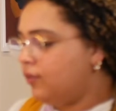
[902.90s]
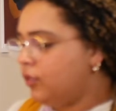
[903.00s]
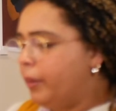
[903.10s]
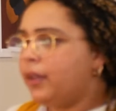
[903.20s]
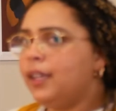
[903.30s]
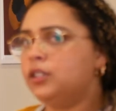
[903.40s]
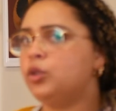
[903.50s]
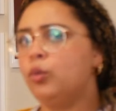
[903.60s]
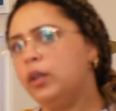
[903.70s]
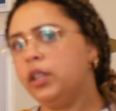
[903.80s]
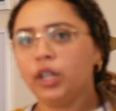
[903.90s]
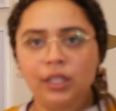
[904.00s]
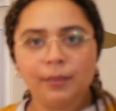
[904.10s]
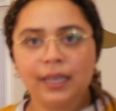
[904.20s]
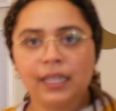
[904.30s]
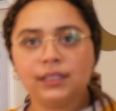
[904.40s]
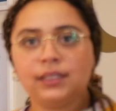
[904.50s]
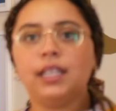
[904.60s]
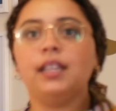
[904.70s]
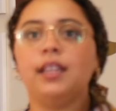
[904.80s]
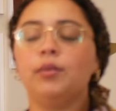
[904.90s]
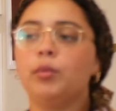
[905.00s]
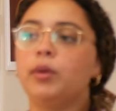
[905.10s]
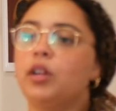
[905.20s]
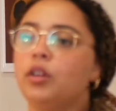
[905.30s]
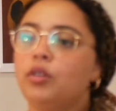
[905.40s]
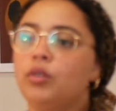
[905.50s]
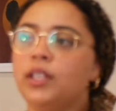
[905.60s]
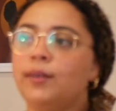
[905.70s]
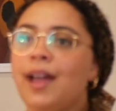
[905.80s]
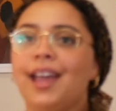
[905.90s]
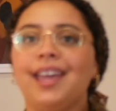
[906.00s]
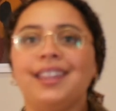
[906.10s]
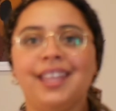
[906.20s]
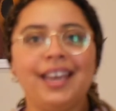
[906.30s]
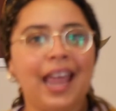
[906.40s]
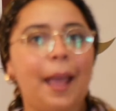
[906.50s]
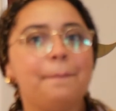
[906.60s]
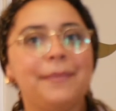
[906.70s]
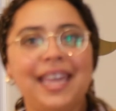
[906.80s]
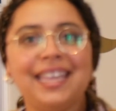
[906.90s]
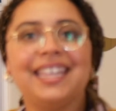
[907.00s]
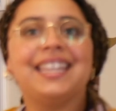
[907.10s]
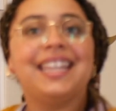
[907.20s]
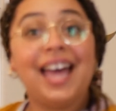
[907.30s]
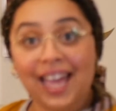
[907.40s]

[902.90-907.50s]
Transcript: for about like 20-30 minutes, and then we'll put on a cooling rack and then make the